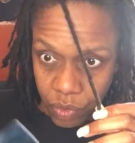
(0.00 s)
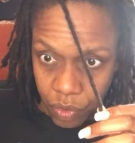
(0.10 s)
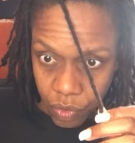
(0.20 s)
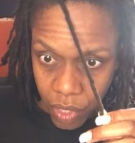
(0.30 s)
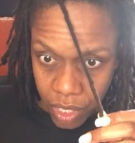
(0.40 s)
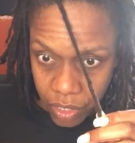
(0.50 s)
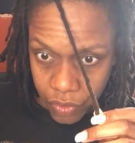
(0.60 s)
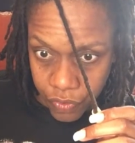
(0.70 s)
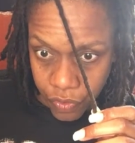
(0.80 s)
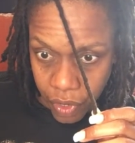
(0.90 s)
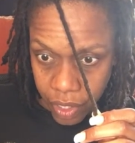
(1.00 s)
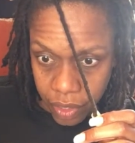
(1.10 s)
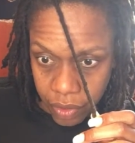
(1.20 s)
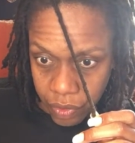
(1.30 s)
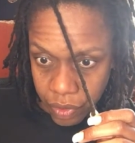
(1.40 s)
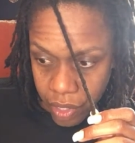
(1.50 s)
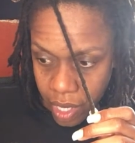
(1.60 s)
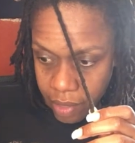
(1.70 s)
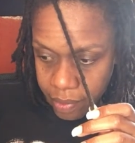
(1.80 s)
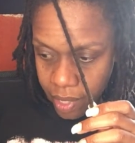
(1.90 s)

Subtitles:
the one in the front or not,